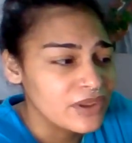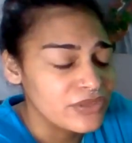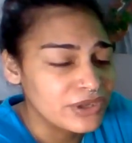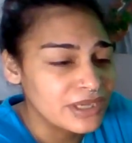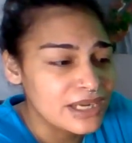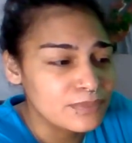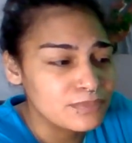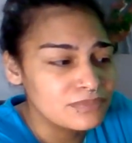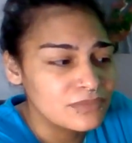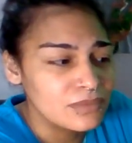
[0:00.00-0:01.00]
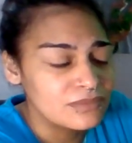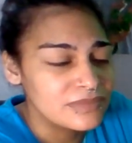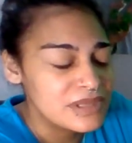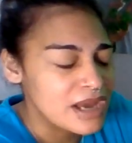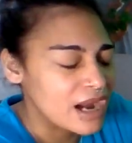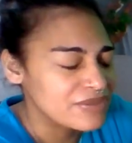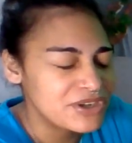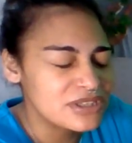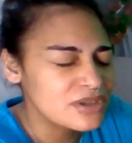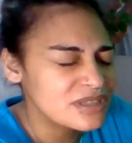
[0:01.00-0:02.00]
they're like,
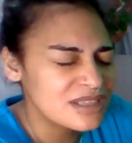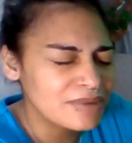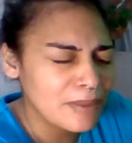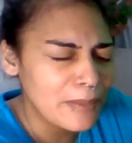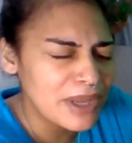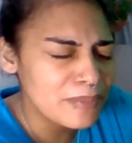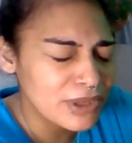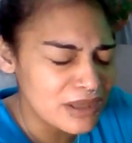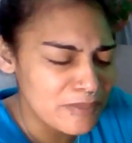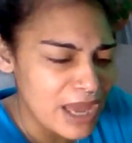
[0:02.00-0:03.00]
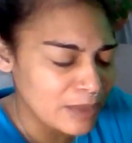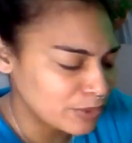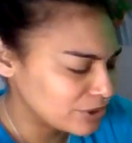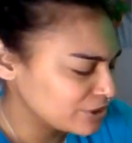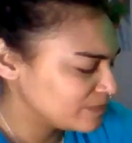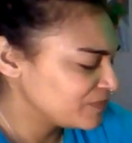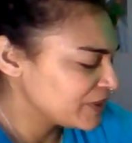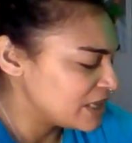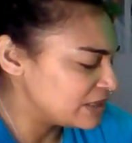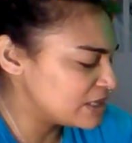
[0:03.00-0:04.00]
there's also something about being put on the back burner.
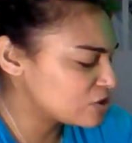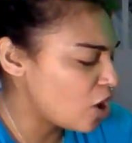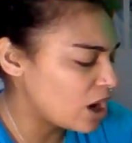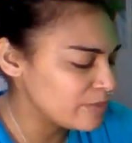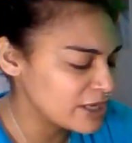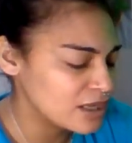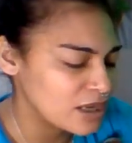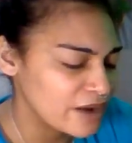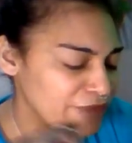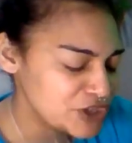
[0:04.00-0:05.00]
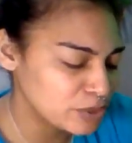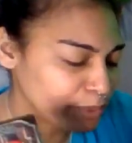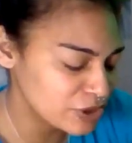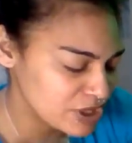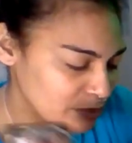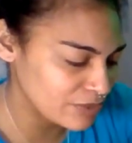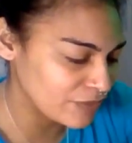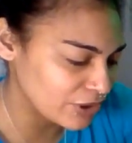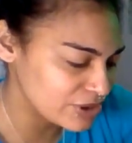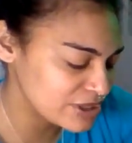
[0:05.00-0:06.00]
This karmic official person in
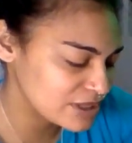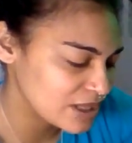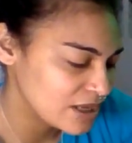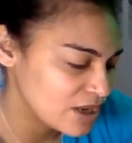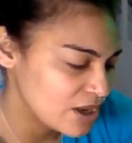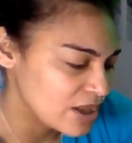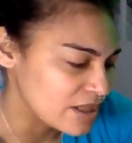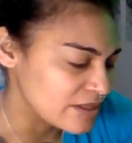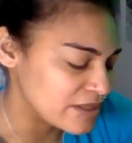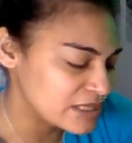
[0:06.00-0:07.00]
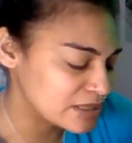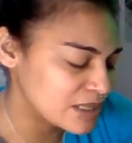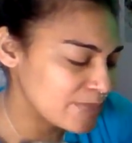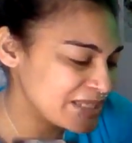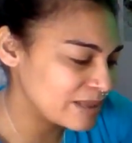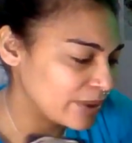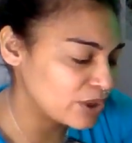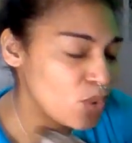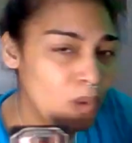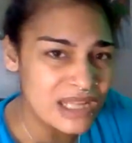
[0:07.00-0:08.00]
reverse, this could be somebody
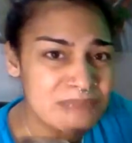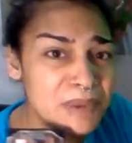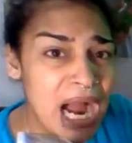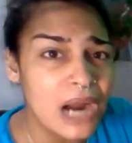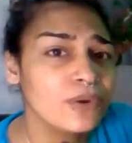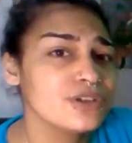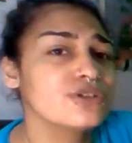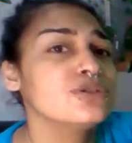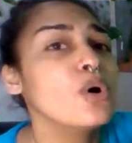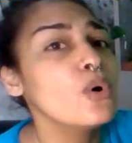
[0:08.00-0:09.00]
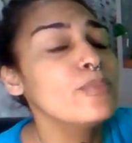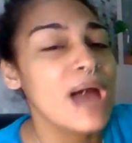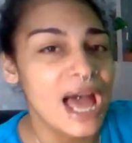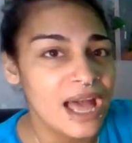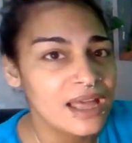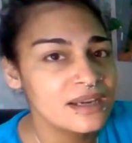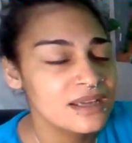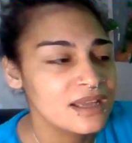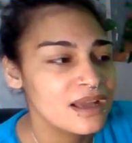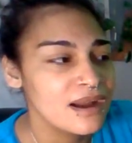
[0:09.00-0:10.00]
who wants power so
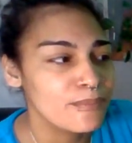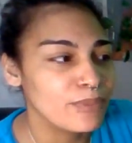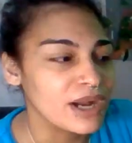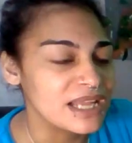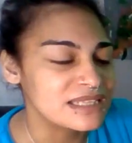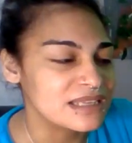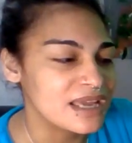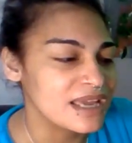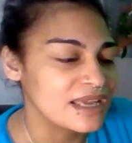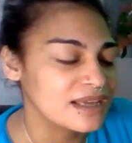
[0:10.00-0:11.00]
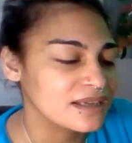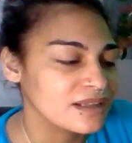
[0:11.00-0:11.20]
bad, but it's like,